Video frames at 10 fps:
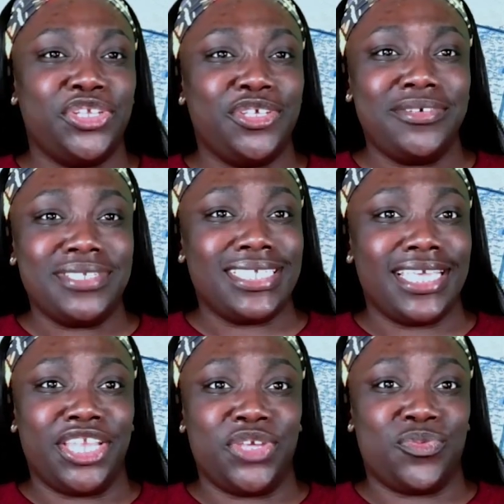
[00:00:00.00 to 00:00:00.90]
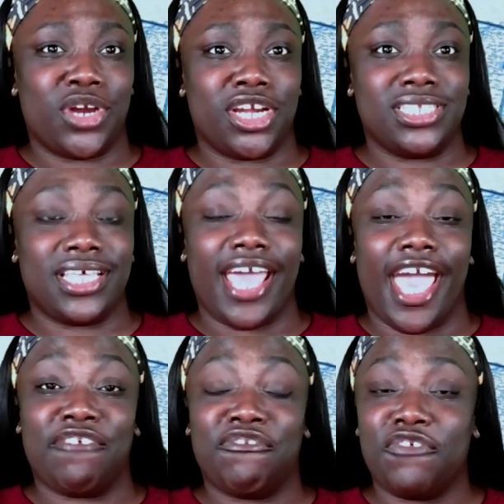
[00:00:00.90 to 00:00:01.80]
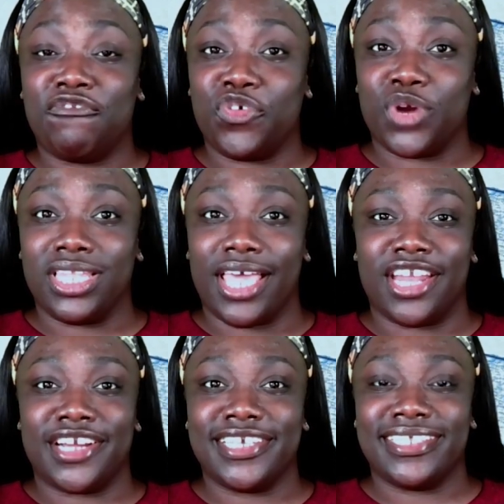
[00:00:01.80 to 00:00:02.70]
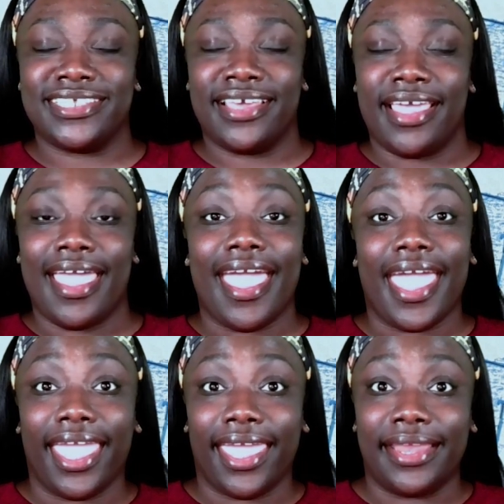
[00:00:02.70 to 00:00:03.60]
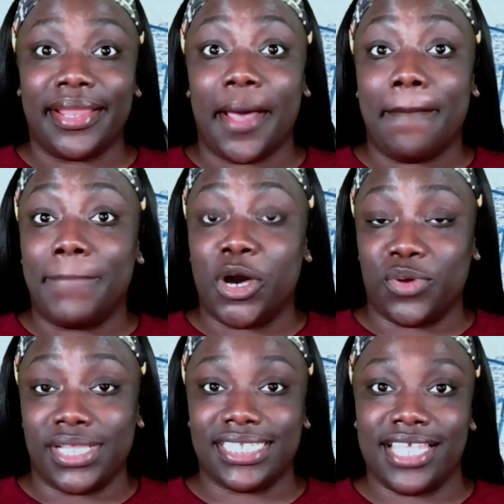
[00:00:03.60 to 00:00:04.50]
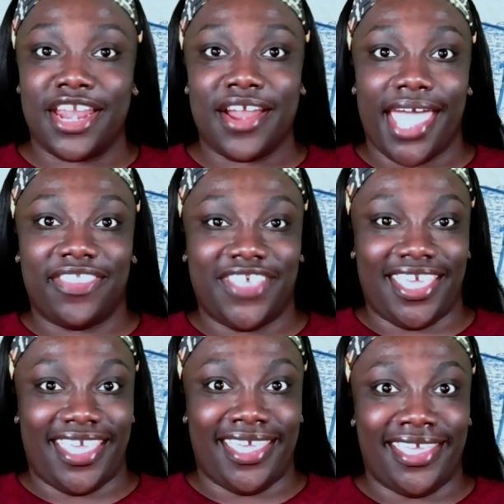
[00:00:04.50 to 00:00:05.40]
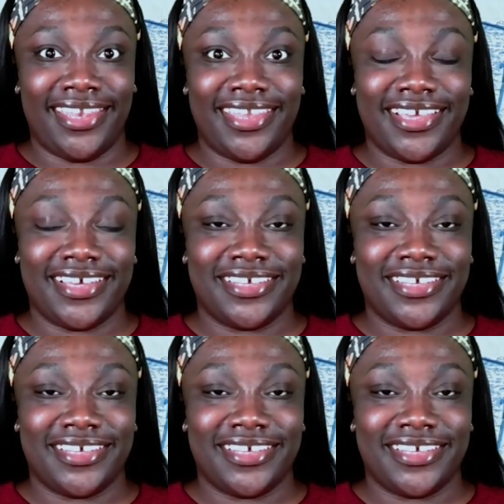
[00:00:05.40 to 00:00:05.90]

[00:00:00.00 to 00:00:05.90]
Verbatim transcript: Do you see any words that have four letters and a bonus letter at the end?